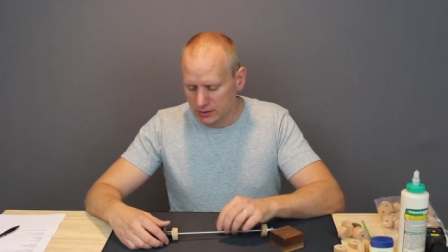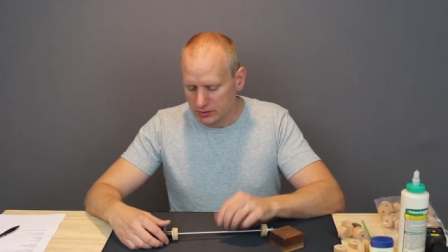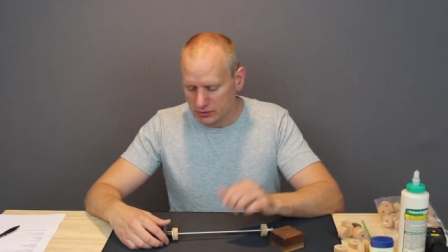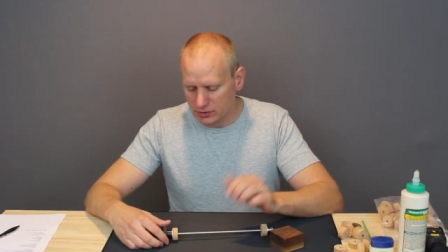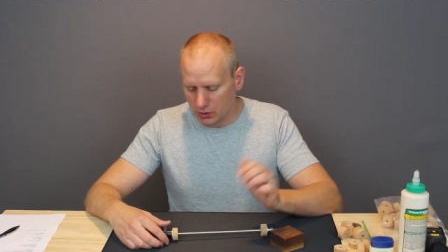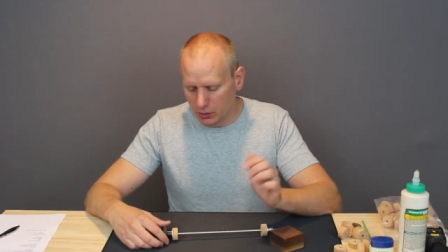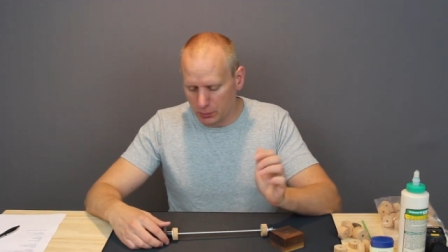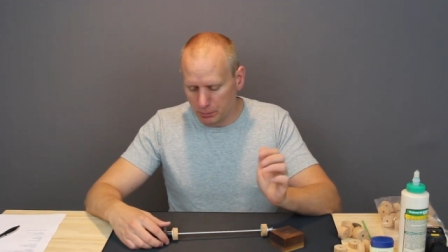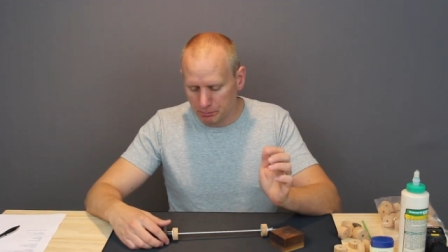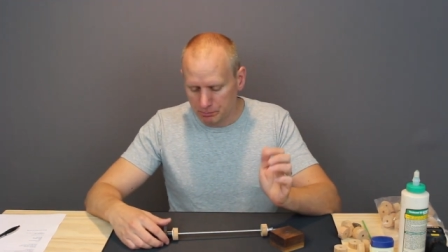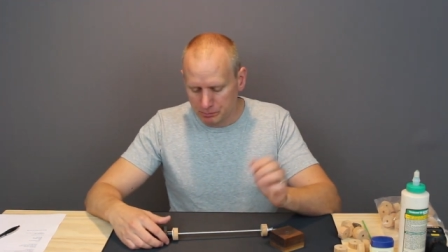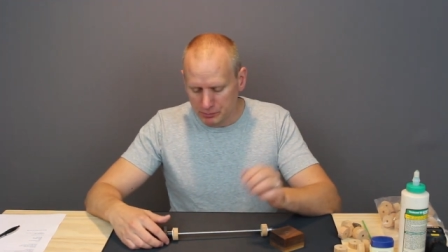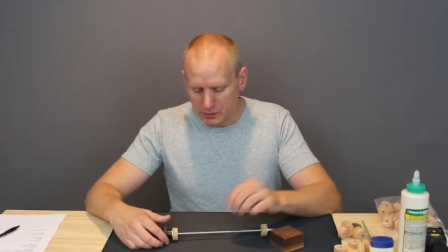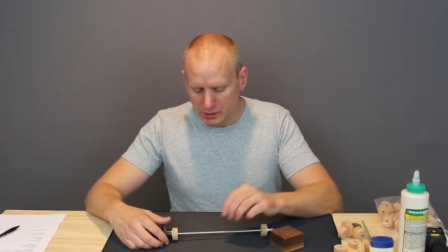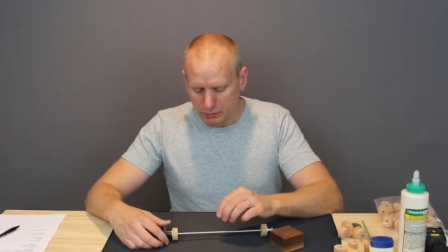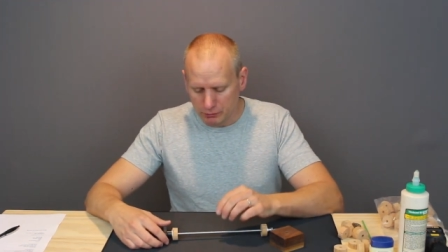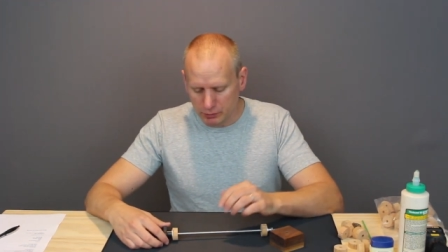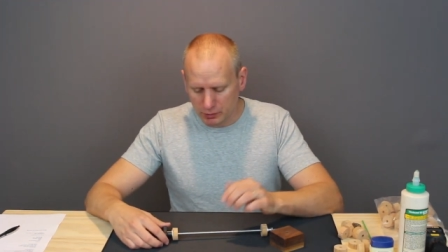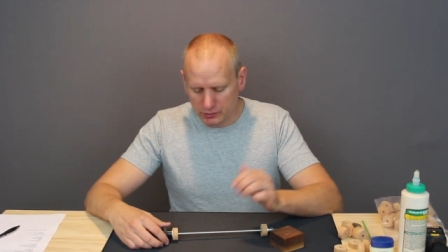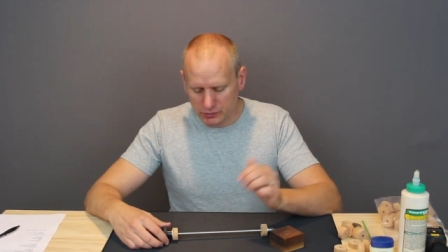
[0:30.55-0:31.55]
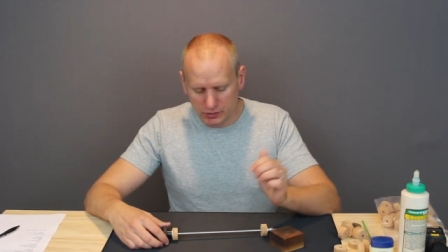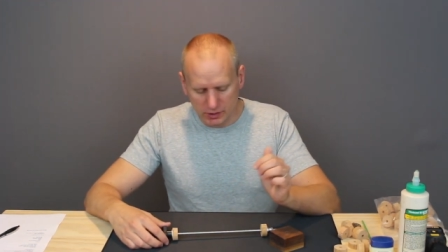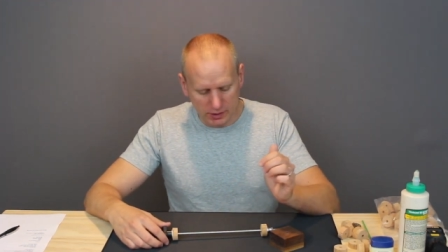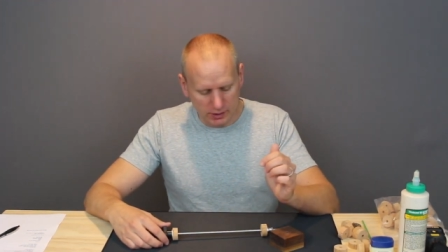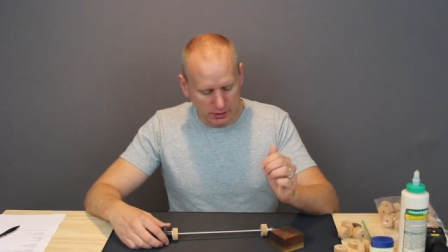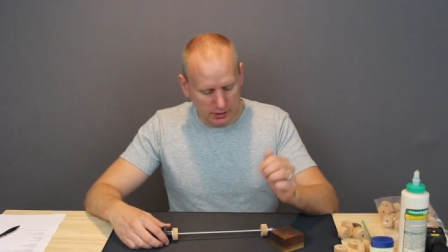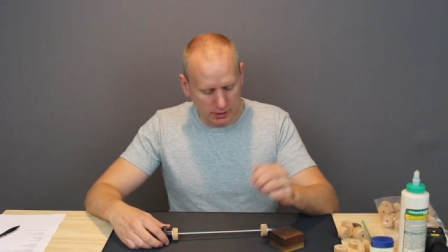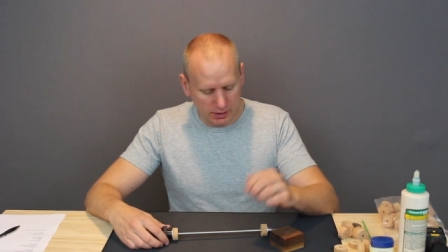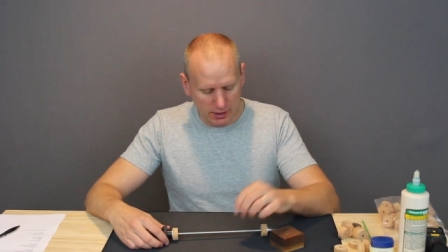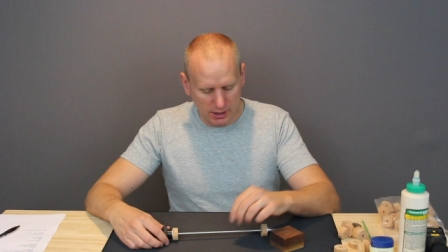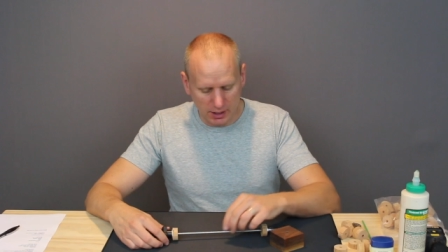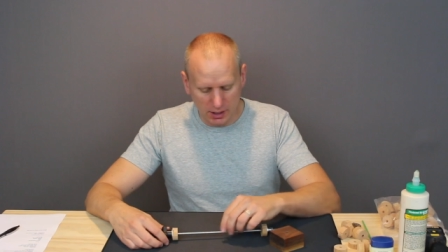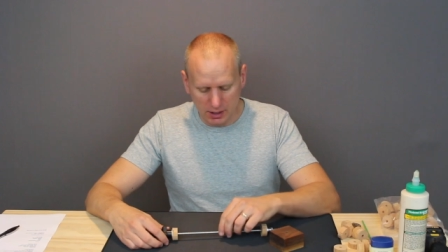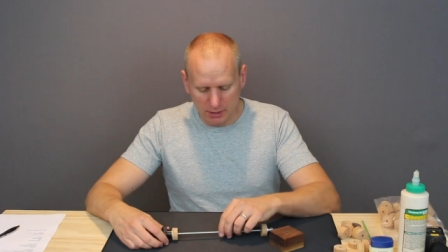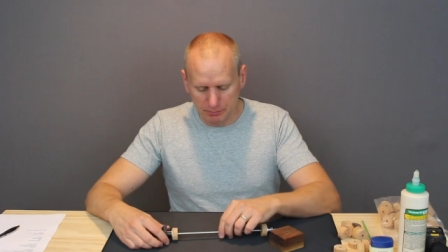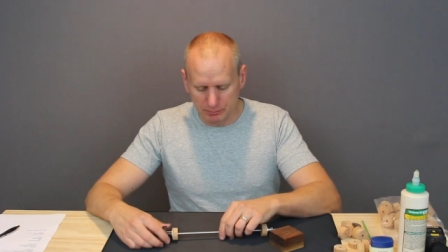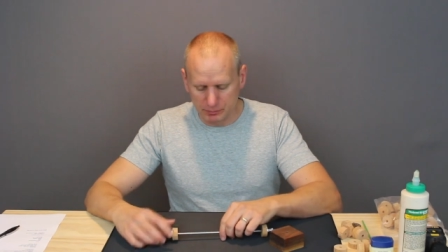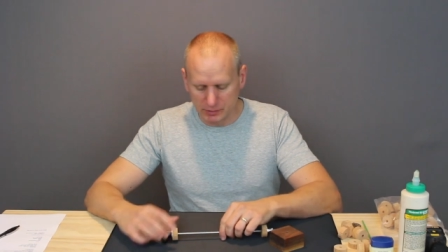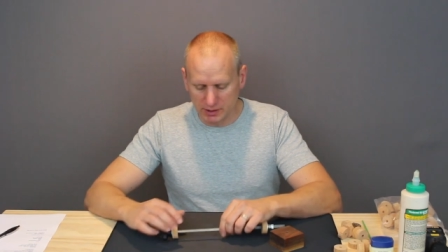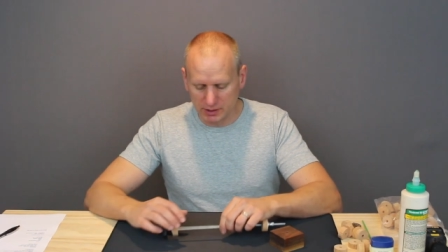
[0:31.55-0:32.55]
So first thing,
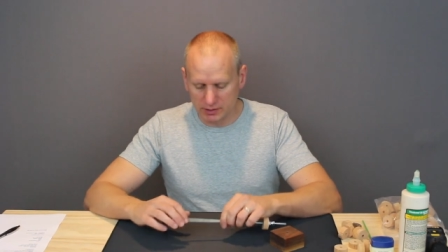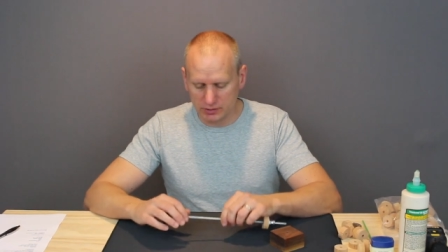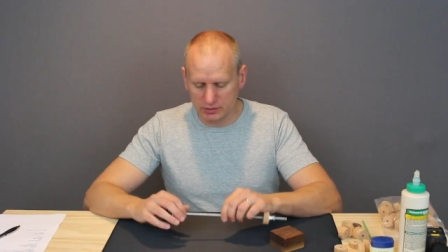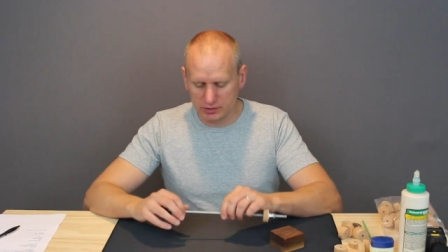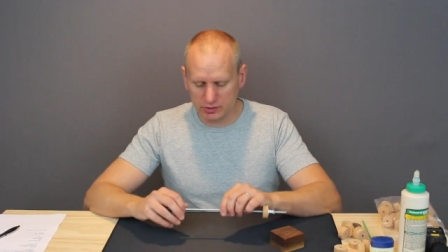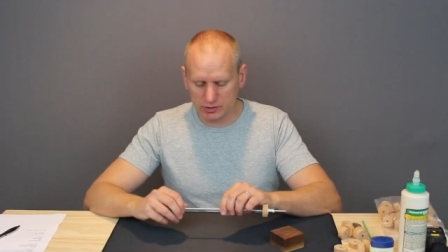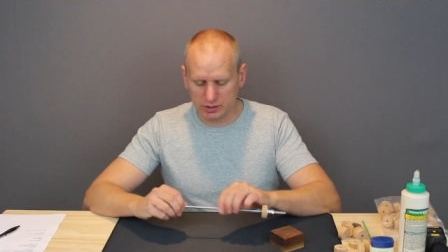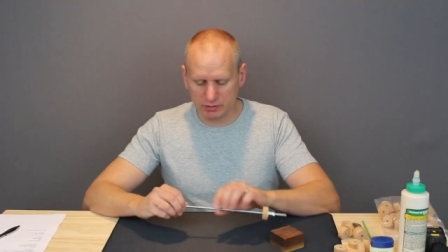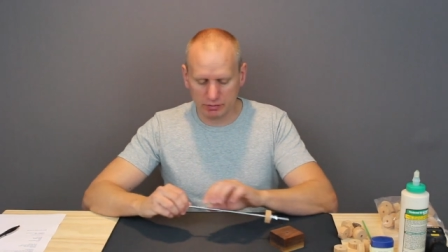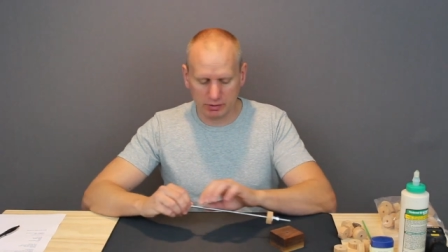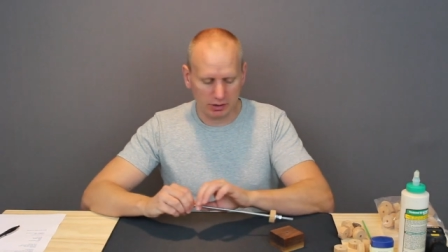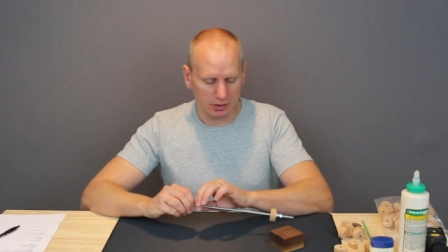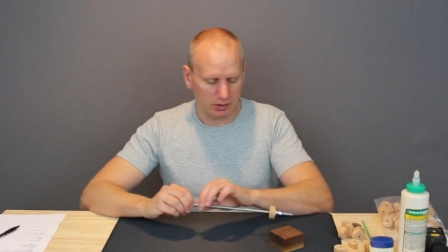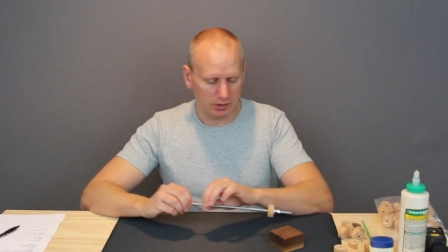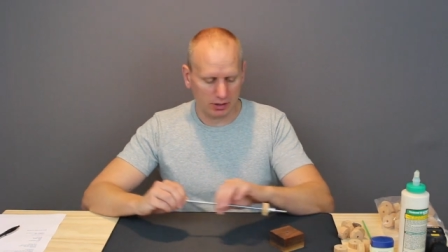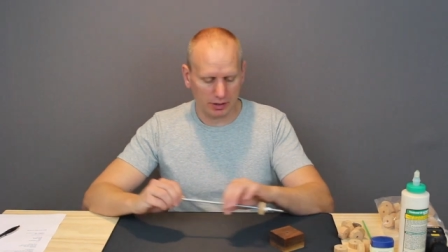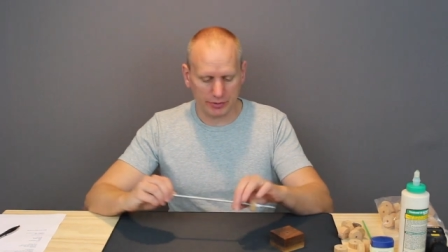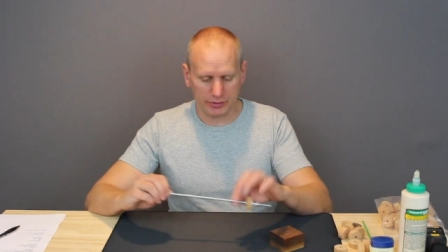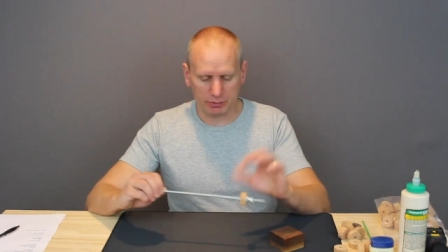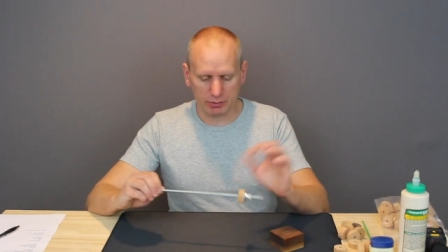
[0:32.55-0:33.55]
it consists of a